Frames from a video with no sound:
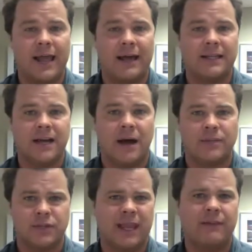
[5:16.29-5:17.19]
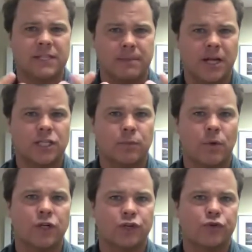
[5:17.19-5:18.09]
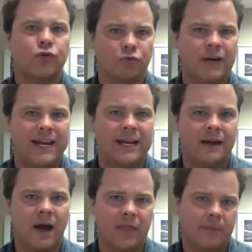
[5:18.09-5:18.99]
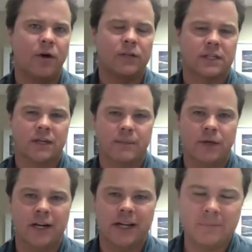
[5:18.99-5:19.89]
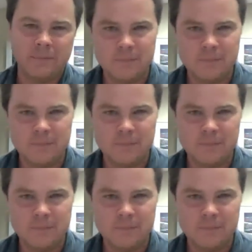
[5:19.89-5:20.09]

And so it gave us a much more true read on the pulse of the community.